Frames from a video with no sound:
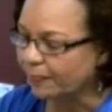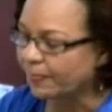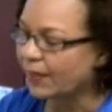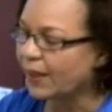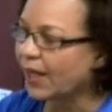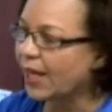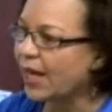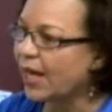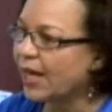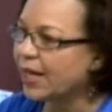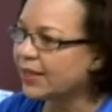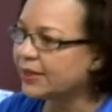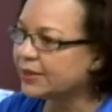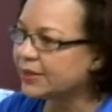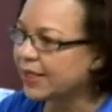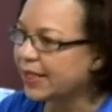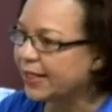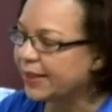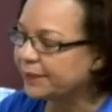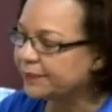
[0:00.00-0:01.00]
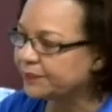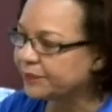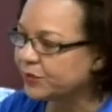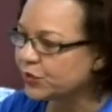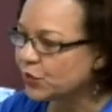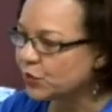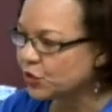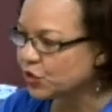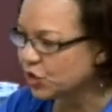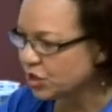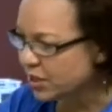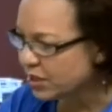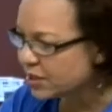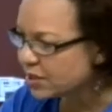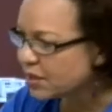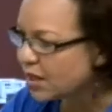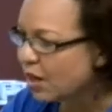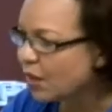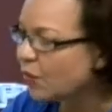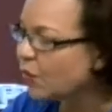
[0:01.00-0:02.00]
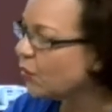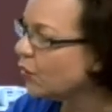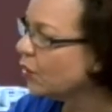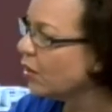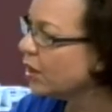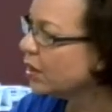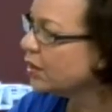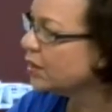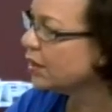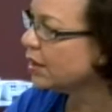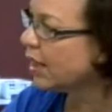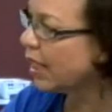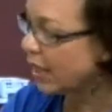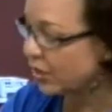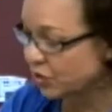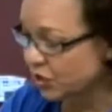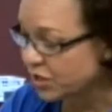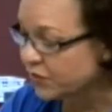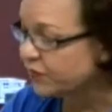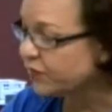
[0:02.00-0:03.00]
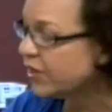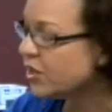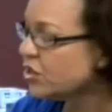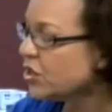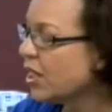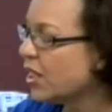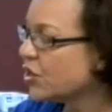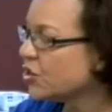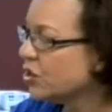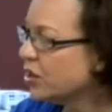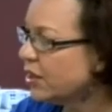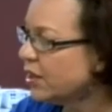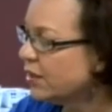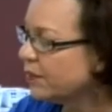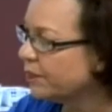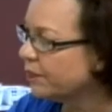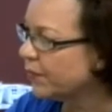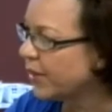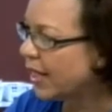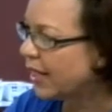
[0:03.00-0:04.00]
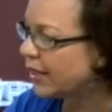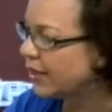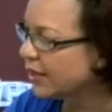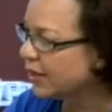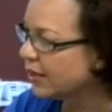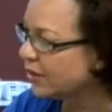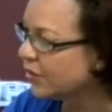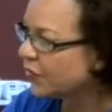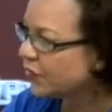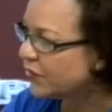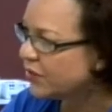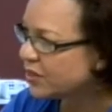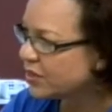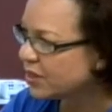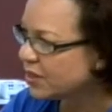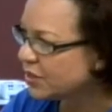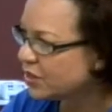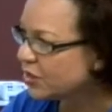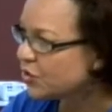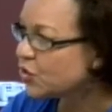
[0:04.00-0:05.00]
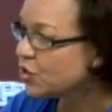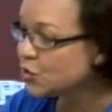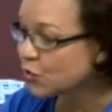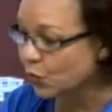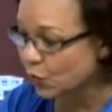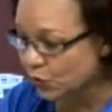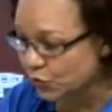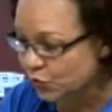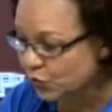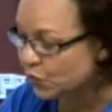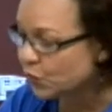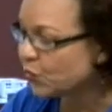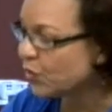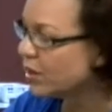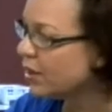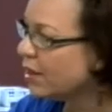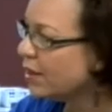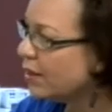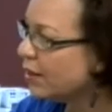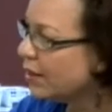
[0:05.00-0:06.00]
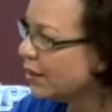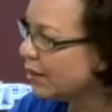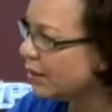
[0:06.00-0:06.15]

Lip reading: And so she is now, mm-hmm, just finished actually handing in her thesis, and she's also doing her